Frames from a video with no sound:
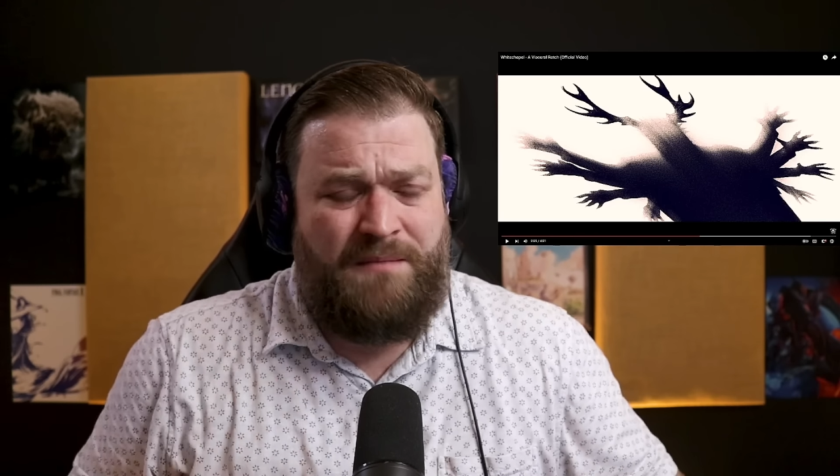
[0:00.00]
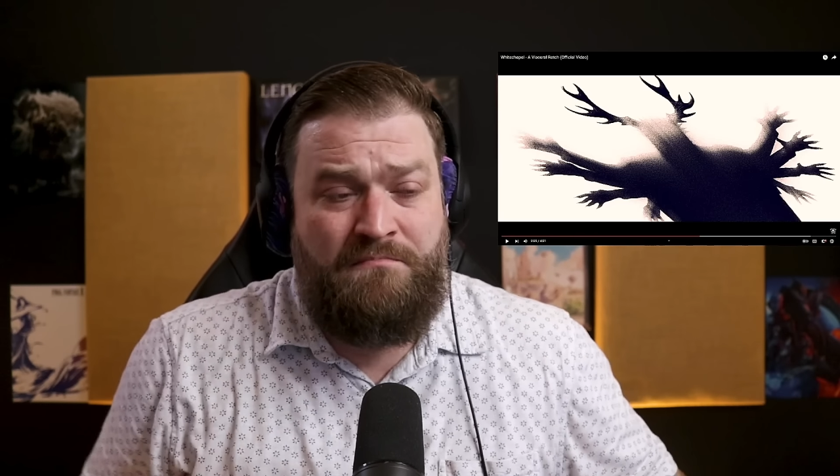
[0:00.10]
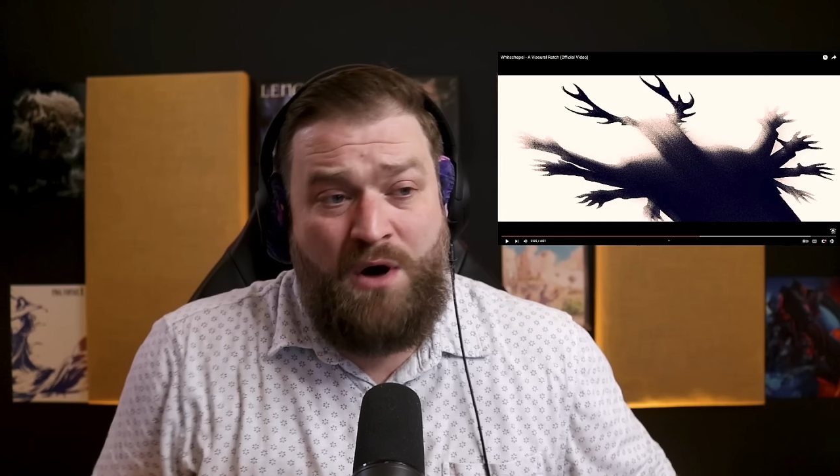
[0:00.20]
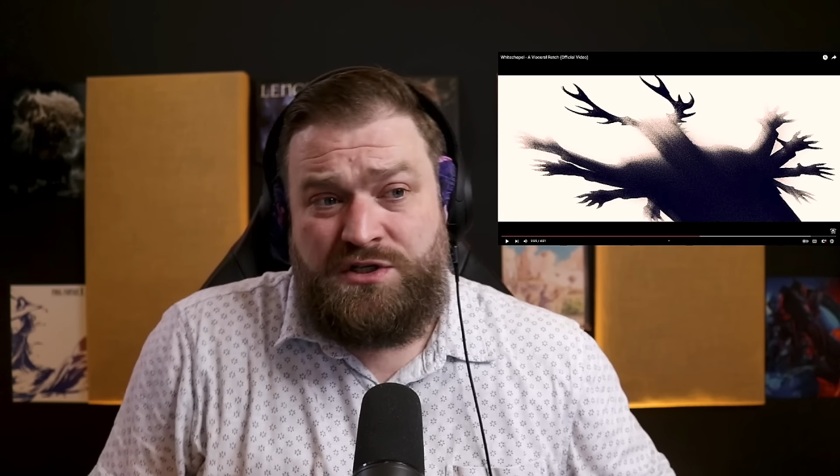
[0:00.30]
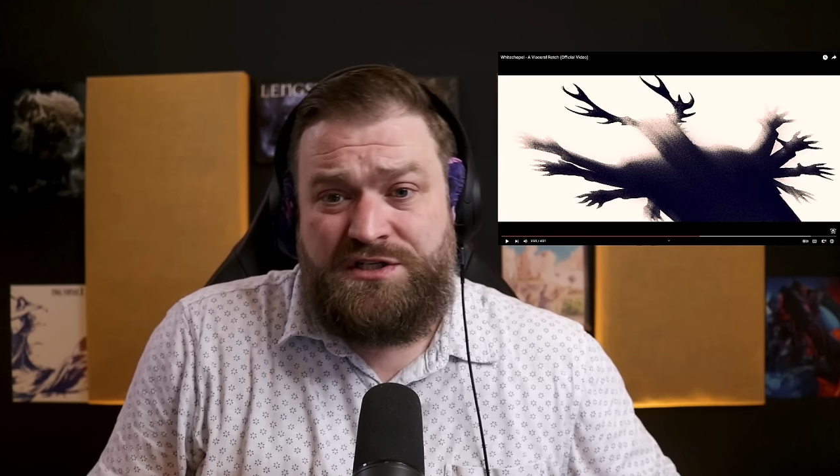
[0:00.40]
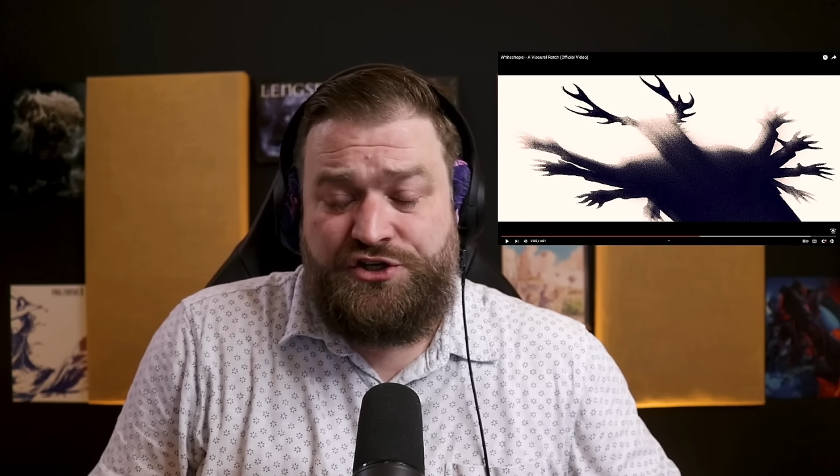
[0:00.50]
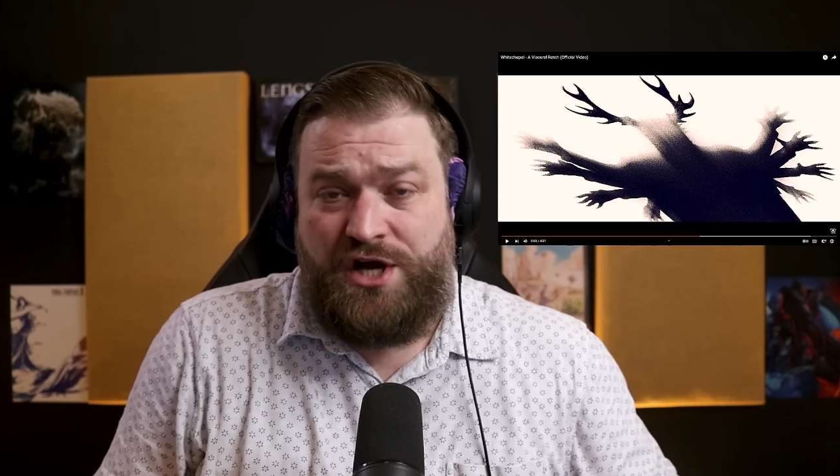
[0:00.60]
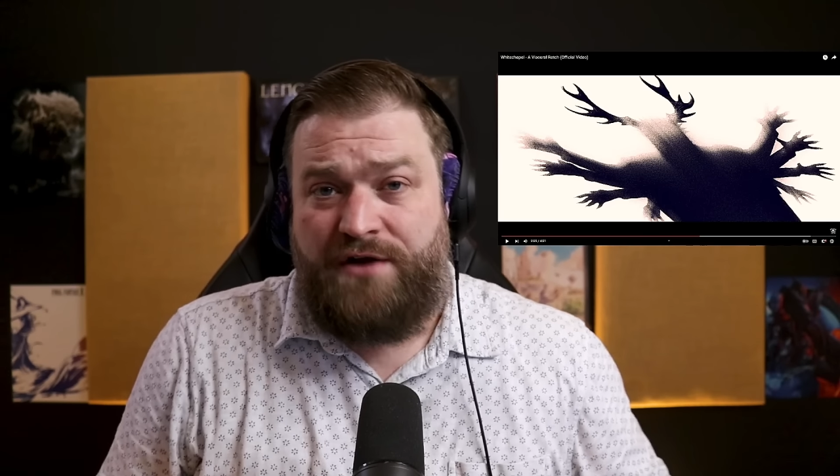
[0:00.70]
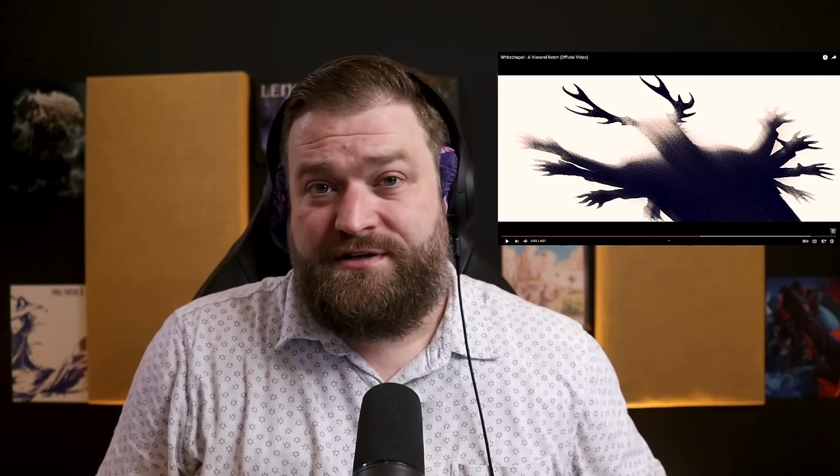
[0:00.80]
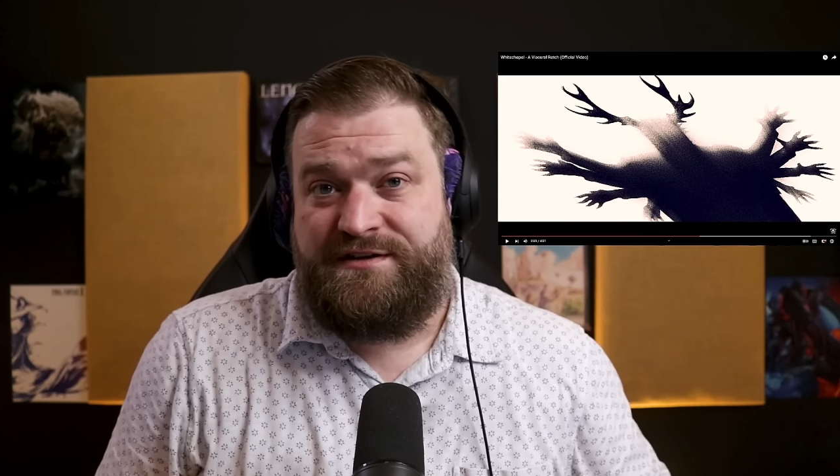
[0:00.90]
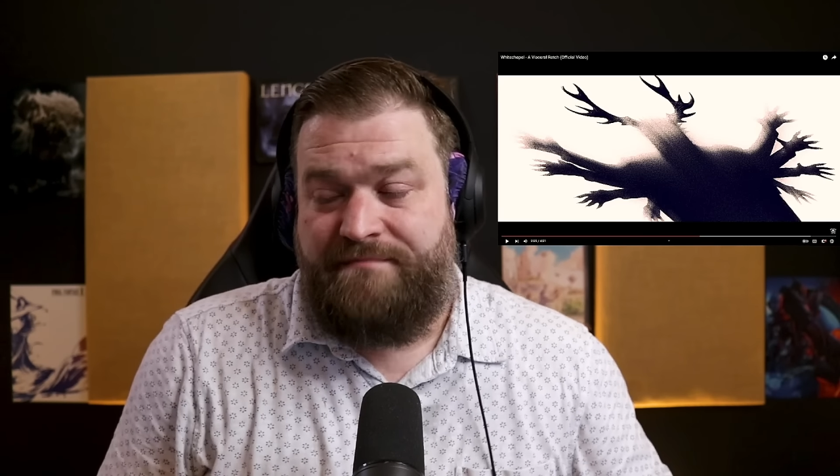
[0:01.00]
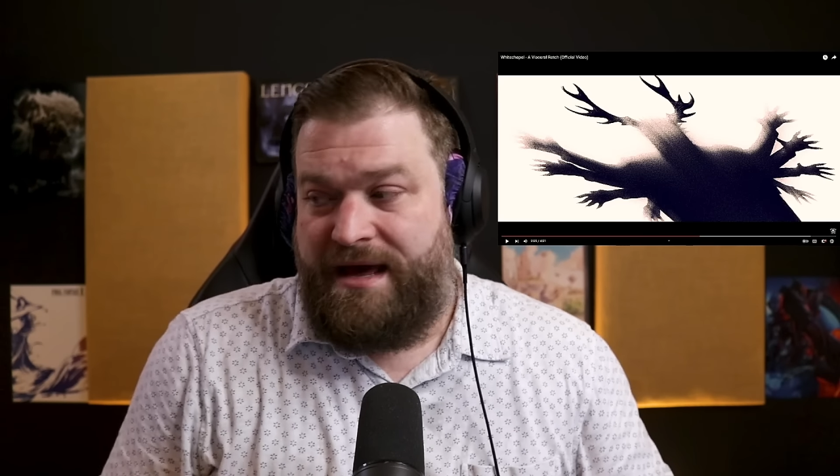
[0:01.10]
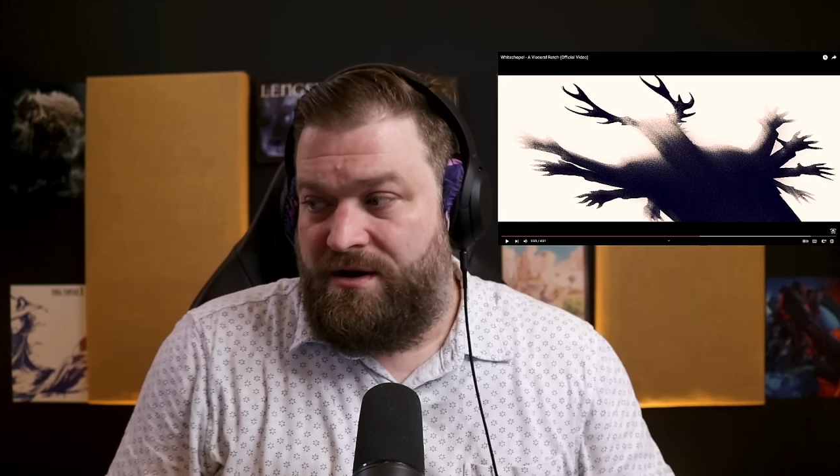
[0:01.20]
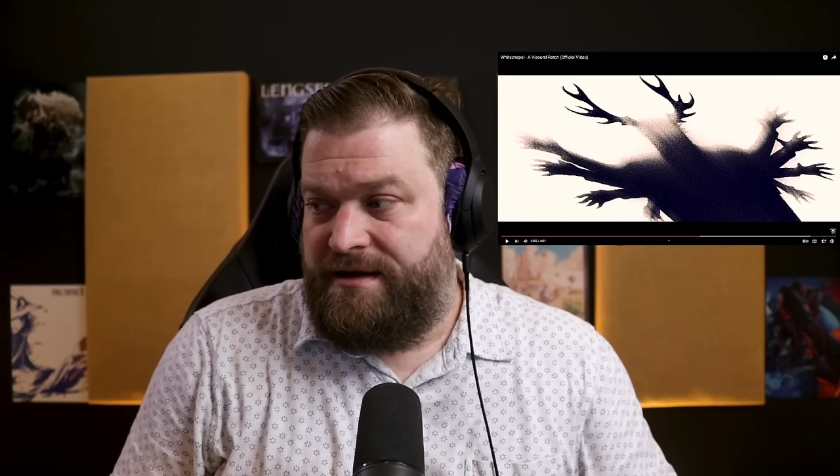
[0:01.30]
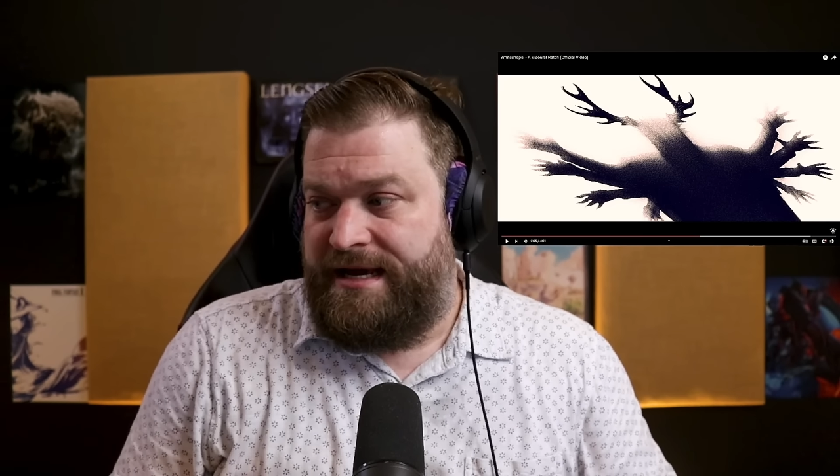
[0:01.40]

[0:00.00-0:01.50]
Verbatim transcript: most genres of metal